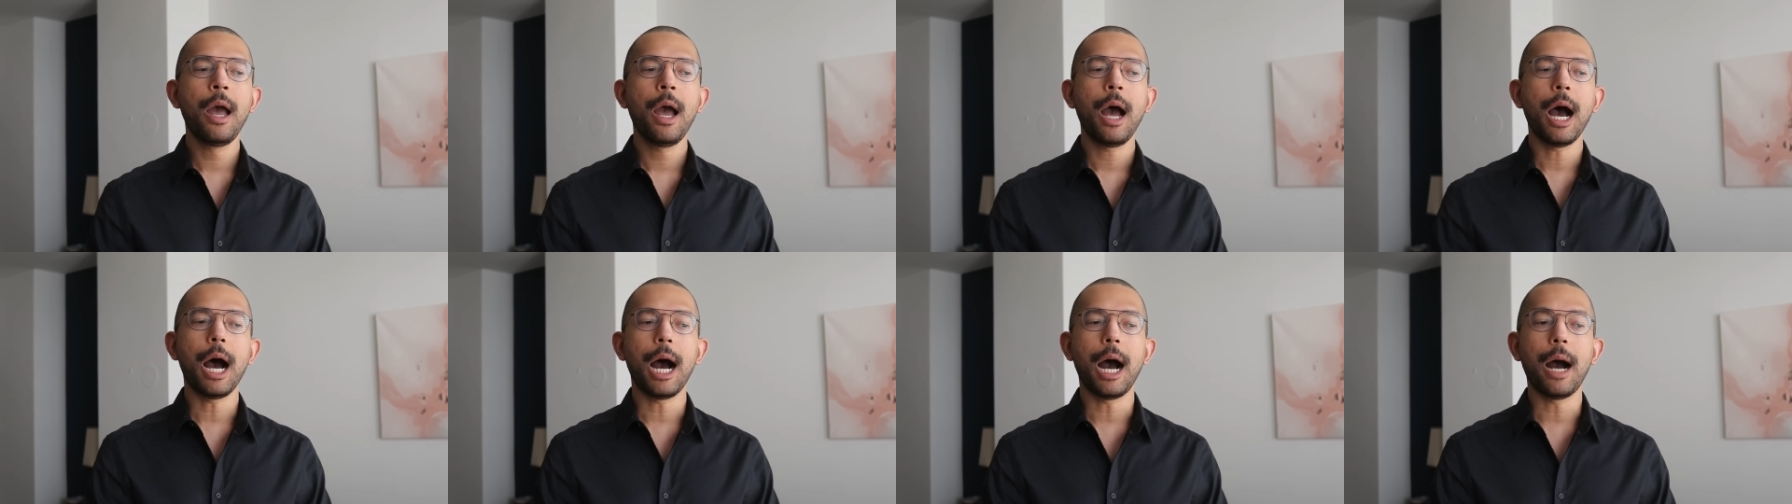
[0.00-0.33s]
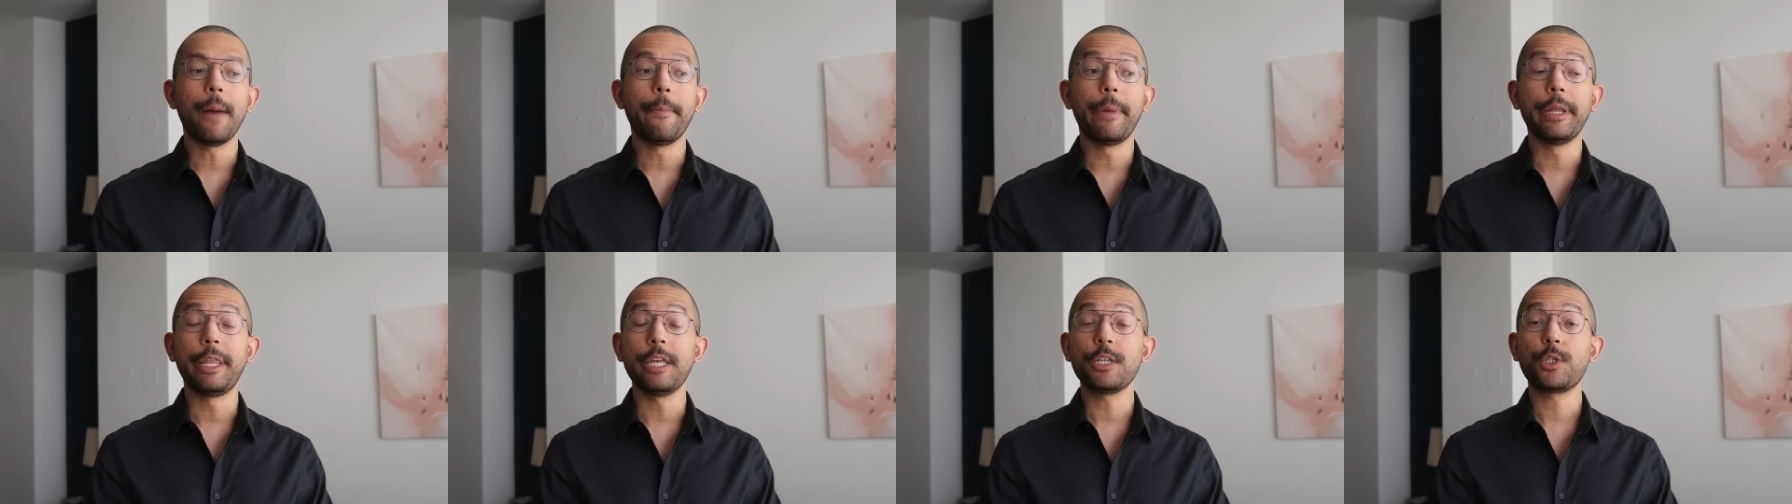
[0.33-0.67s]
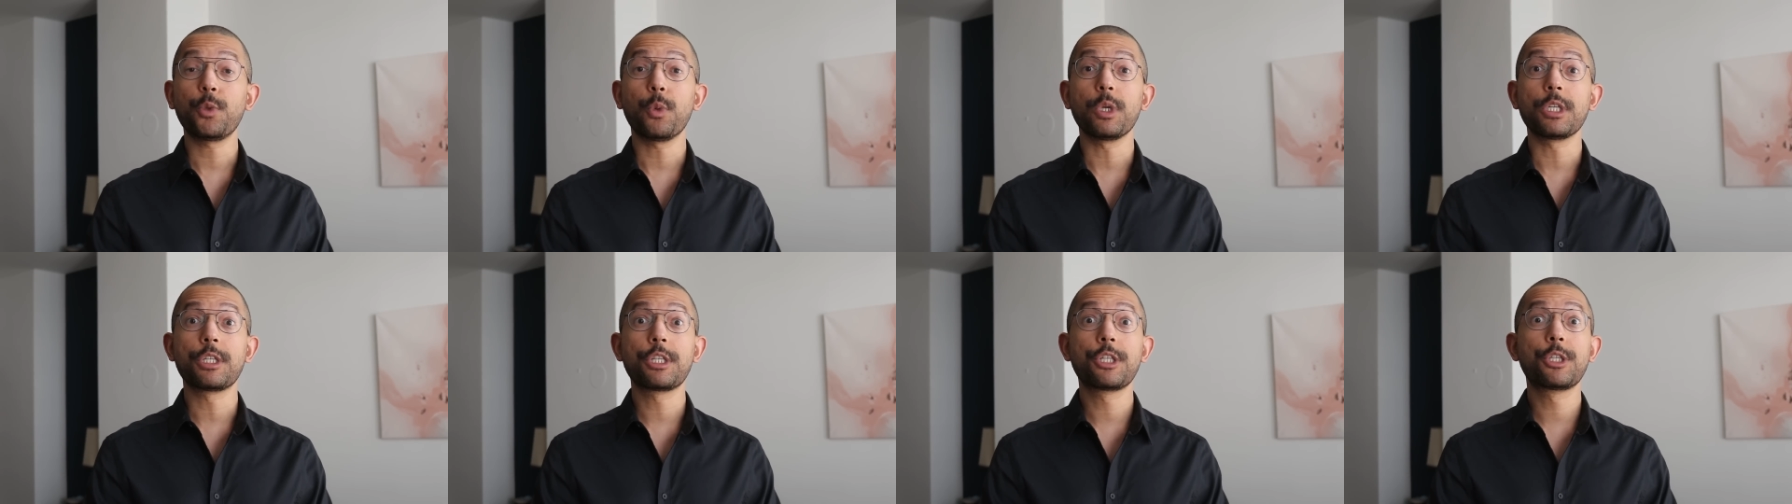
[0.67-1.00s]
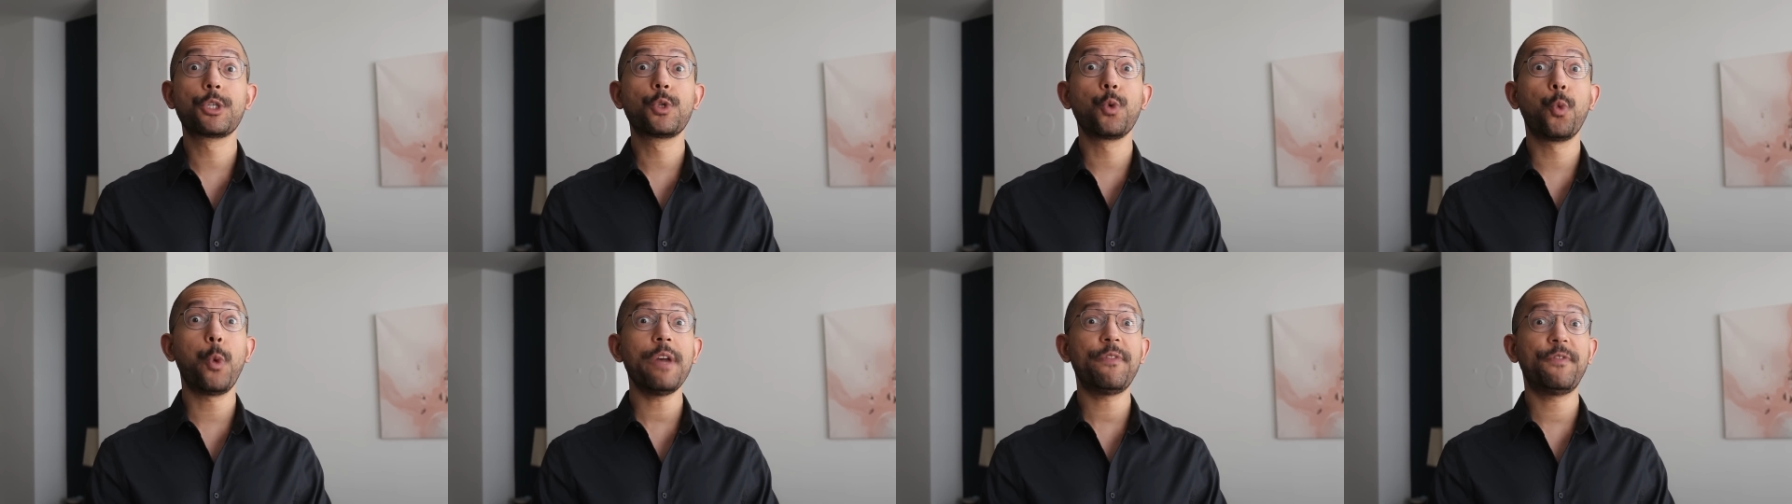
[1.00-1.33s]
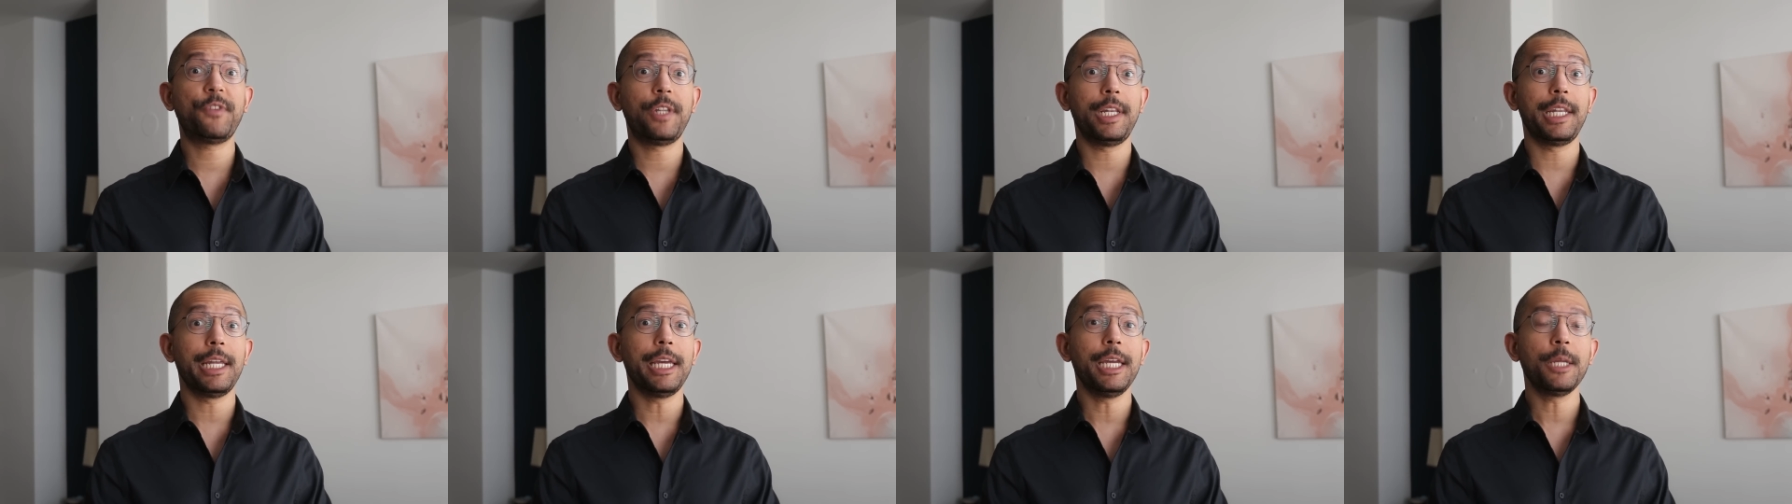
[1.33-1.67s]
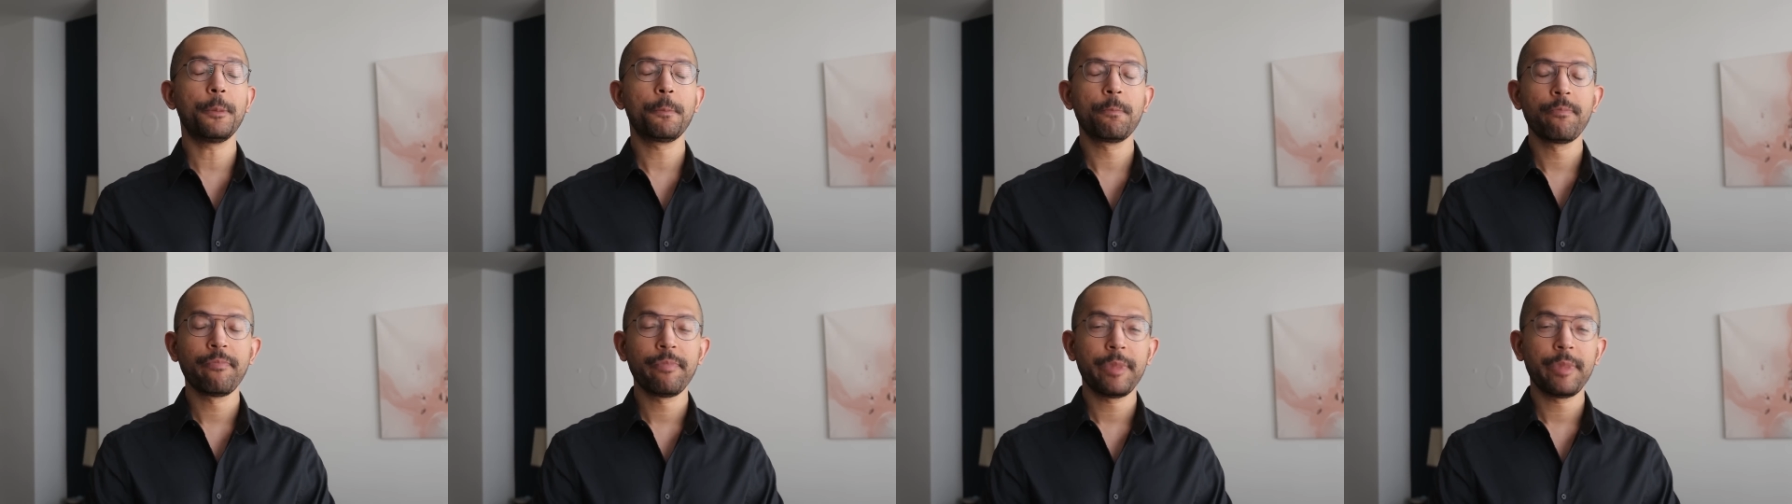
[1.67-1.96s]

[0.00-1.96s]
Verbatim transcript: But this was swiftly